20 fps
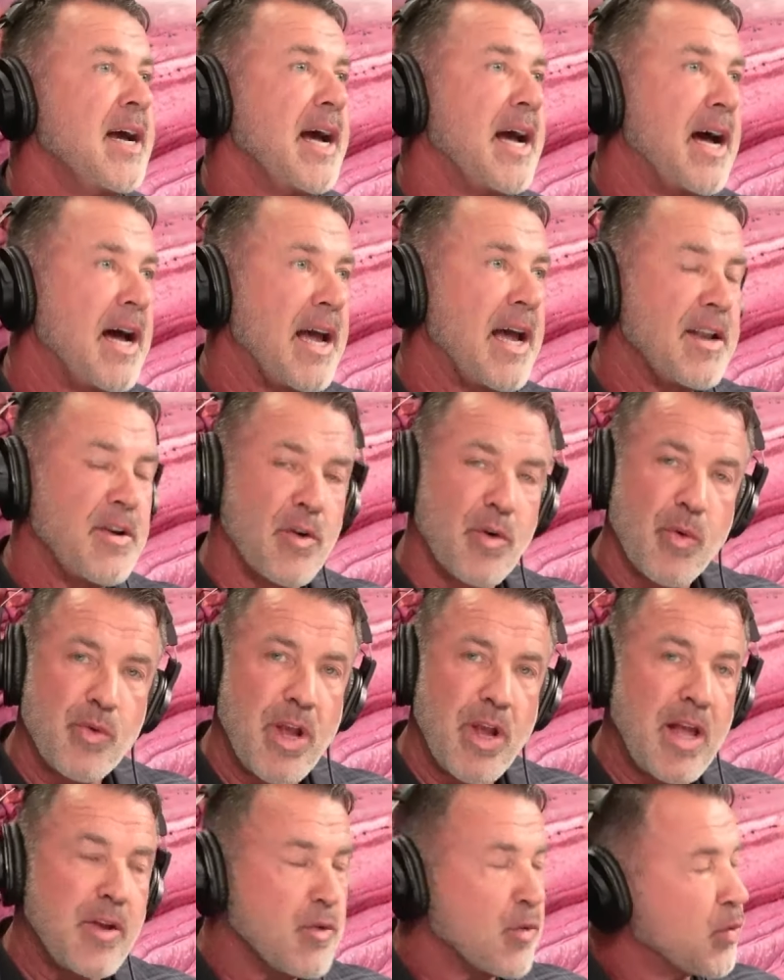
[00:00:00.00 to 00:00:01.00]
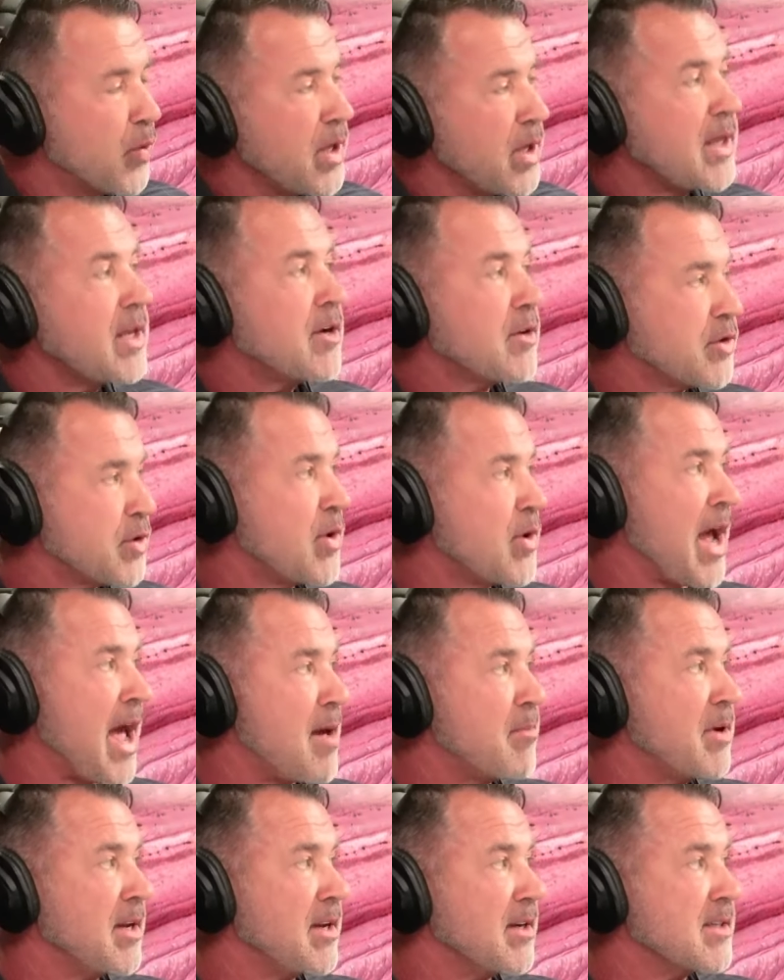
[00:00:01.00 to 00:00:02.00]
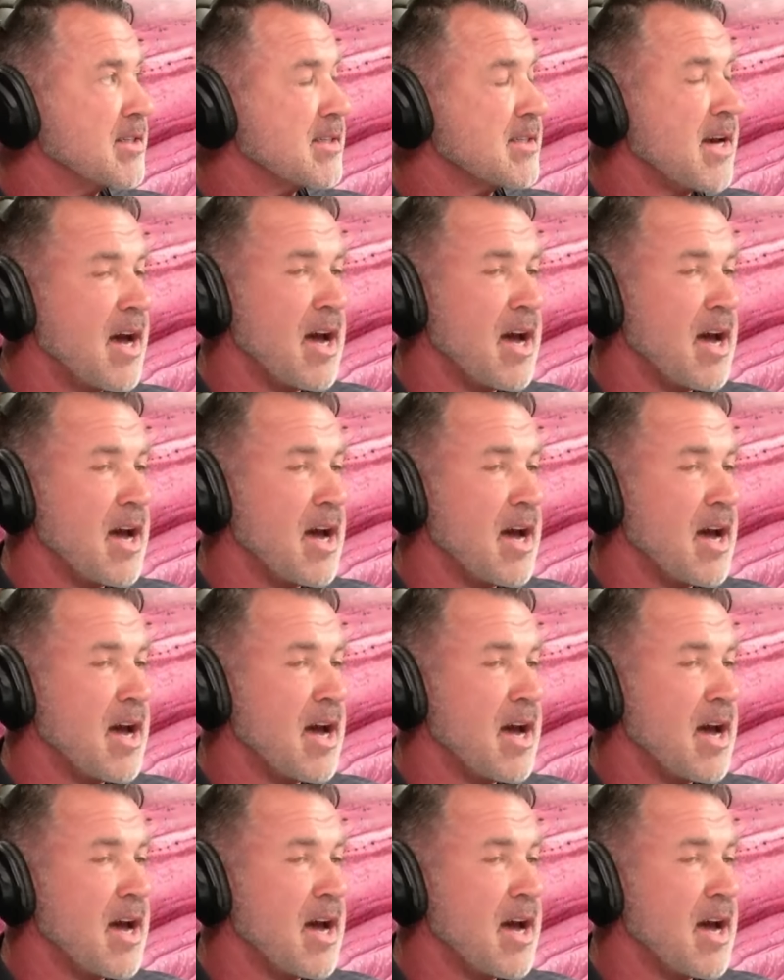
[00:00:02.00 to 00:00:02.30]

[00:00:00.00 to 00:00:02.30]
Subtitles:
and really your true happiness.